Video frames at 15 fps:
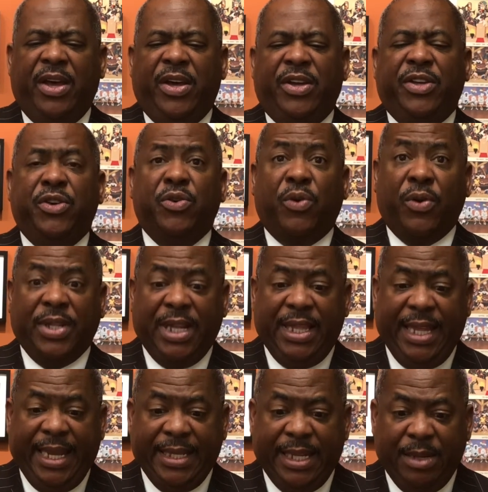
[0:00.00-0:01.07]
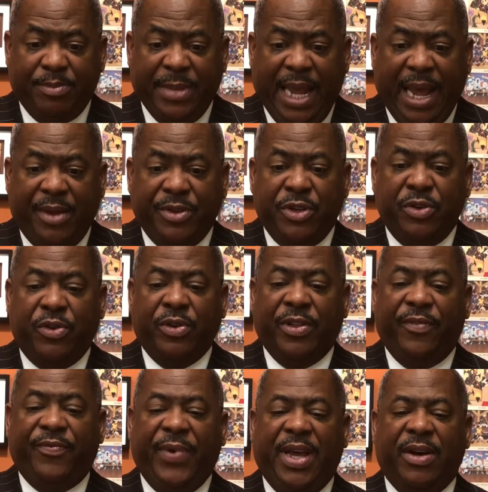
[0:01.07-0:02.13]
You're going to let them down. You're going
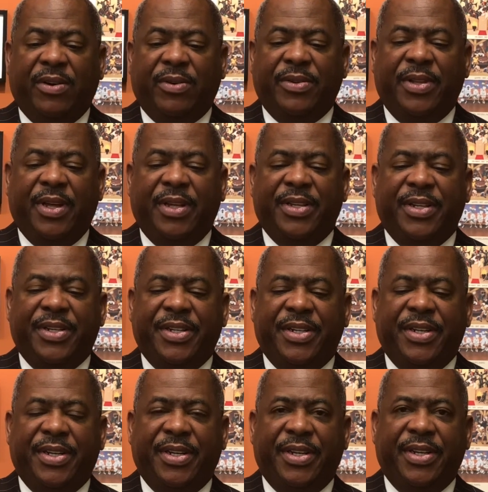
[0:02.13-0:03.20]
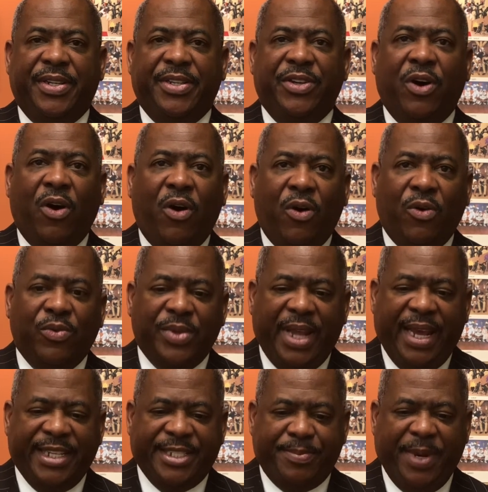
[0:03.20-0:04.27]
to fail your own
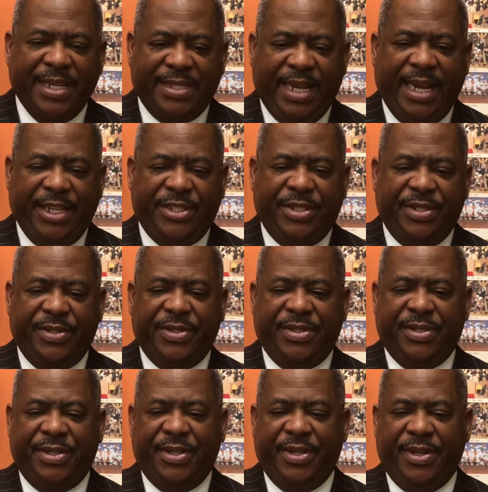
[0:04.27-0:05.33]
expectations.